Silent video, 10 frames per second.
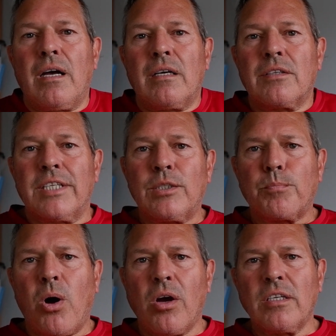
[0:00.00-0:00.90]
at this
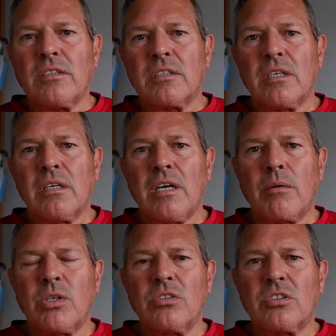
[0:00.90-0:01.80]
point,
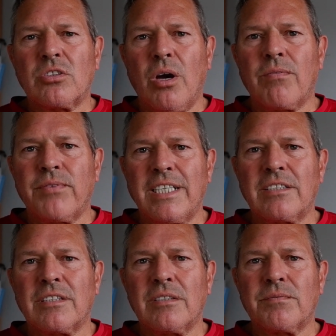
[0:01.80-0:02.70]
I'm going to sort of
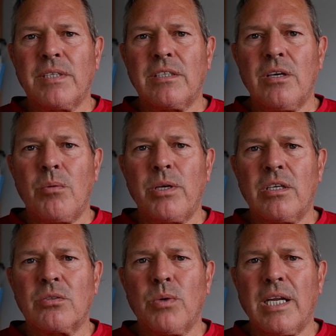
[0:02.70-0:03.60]
finish this video,
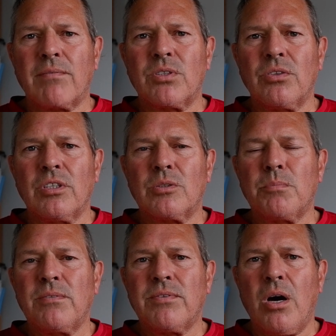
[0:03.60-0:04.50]
because when I've done this
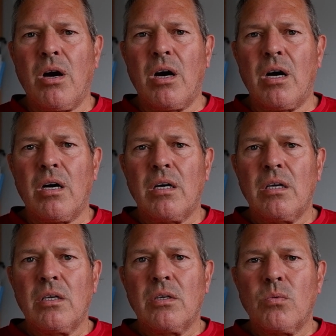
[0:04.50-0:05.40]
before,
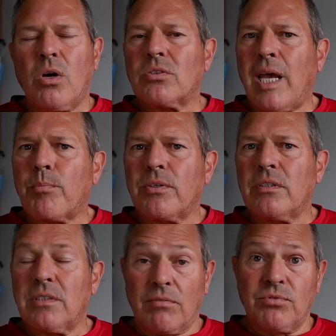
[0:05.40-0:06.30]
what's happened
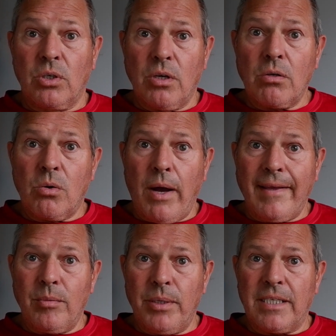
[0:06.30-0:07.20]
is I've run on
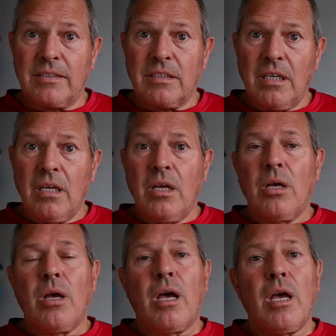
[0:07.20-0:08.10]
quite a bit.
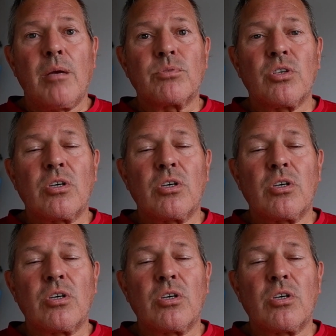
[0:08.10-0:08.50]
So